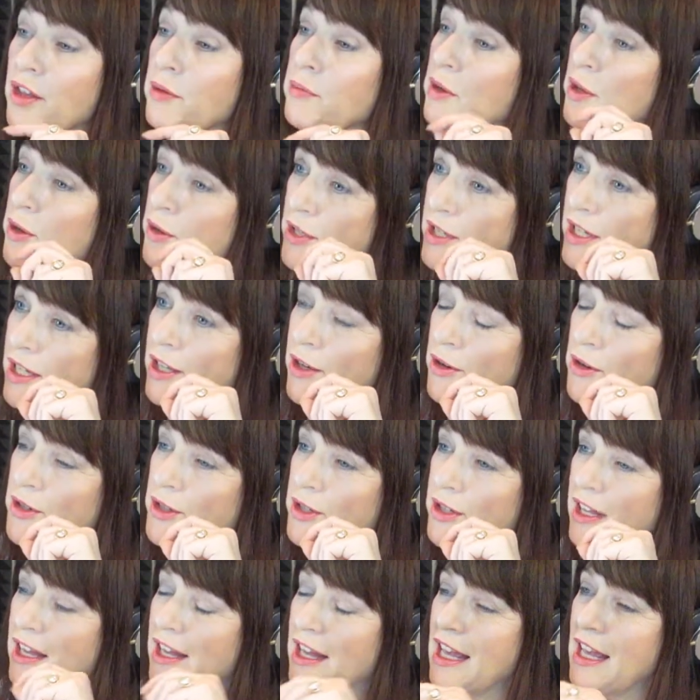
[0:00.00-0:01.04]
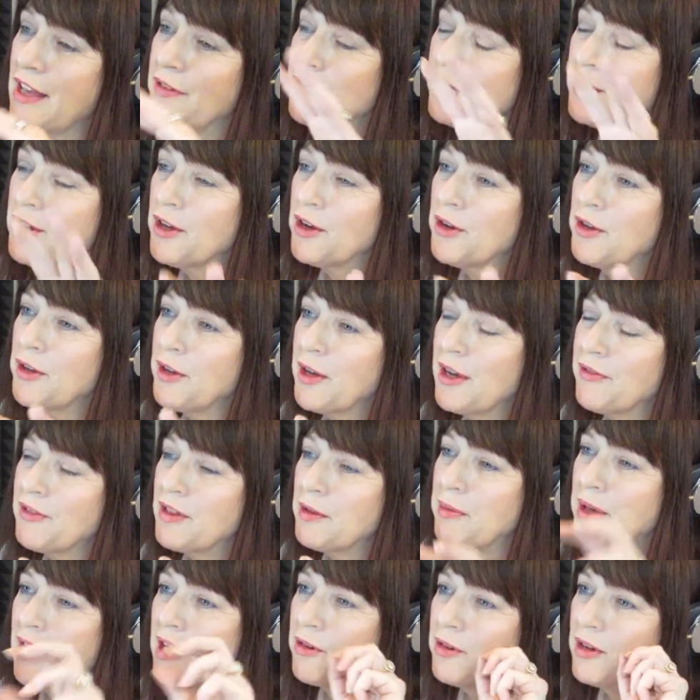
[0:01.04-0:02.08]
The music usually, yeah. even though you have
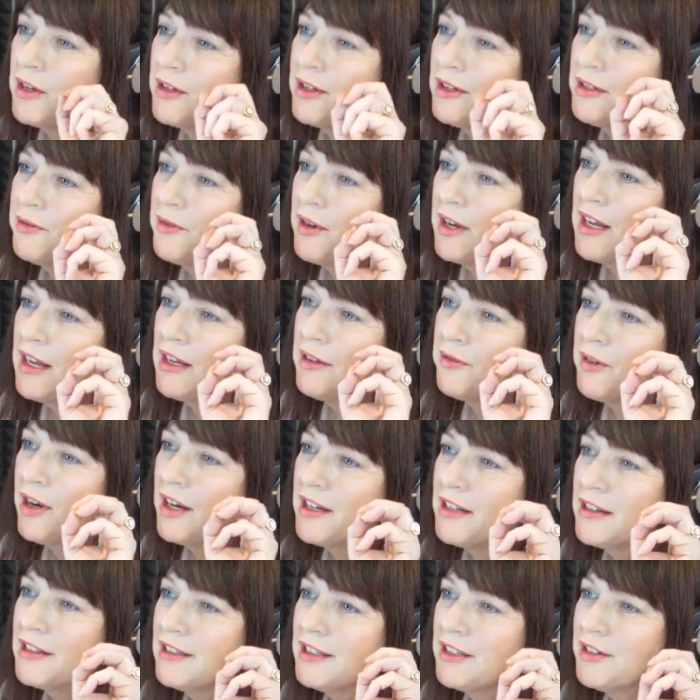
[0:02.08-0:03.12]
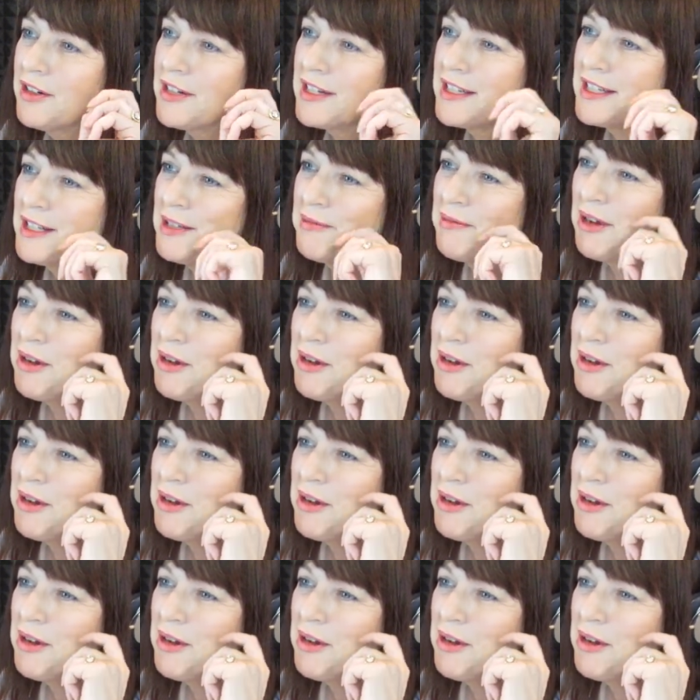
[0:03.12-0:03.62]
the background in in writing the lyrics and the